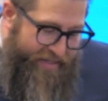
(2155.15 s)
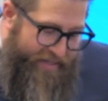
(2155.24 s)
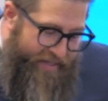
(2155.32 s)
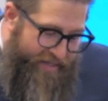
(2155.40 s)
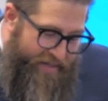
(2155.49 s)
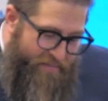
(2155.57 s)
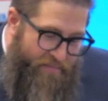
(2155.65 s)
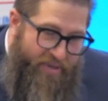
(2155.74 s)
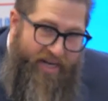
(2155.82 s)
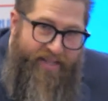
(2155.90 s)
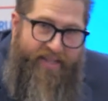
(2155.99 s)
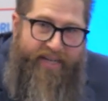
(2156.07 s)
But
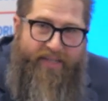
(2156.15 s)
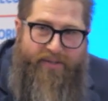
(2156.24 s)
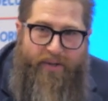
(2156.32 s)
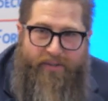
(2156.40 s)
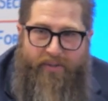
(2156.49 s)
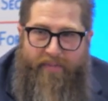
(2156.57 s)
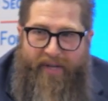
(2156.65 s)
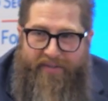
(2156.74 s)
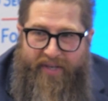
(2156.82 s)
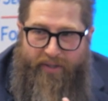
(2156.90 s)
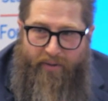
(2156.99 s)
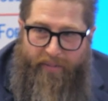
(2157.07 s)
I think it's also about
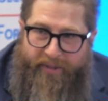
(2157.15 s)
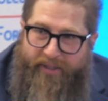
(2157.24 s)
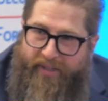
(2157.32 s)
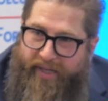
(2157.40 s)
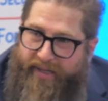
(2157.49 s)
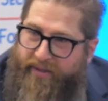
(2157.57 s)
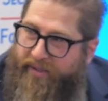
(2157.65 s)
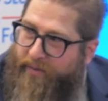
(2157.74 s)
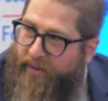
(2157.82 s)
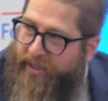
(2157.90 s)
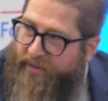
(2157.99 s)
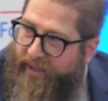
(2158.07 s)
the encryption standards that
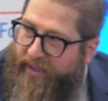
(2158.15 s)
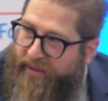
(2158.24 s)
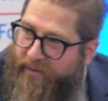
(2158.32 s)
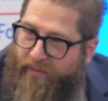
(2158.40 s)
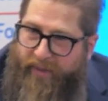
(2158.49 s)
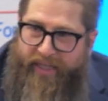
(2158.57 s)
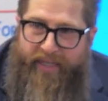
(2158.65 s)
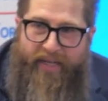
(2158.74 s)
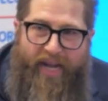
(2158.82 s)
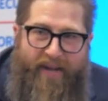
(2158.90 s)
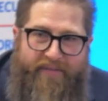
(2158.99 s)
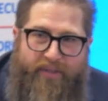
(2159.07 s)
we're using. We
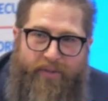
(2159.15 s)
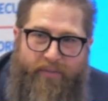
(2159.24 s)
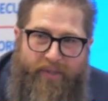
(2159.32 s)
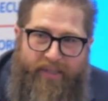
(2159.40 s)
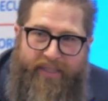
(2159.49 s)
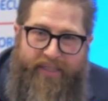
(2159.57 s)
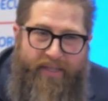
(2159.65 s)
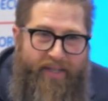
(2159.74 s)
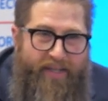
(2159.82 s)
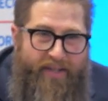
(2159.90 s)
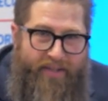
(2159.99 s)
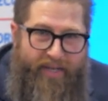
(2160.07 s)
have to really
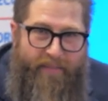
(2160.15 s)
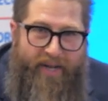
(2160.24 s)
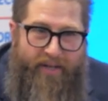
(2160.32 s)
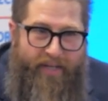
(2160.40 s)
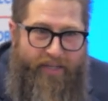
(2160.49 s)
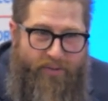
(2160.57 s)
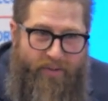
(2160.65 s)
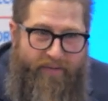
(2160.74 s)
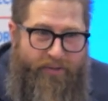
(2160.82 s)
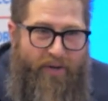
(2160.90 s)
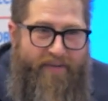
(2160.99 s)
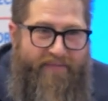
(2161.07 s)
think about like sort of a
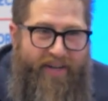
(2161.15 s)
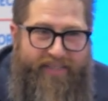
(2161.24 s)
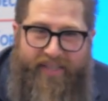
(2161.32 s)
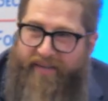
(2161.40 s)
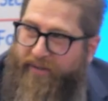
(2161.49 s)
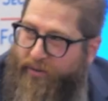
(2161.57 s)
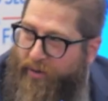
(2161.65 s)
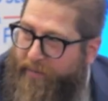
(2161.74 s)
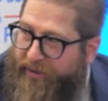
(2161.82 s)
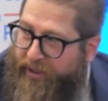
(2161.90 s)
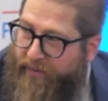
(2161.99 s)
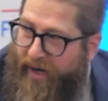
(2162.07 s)
trifecta of encryption,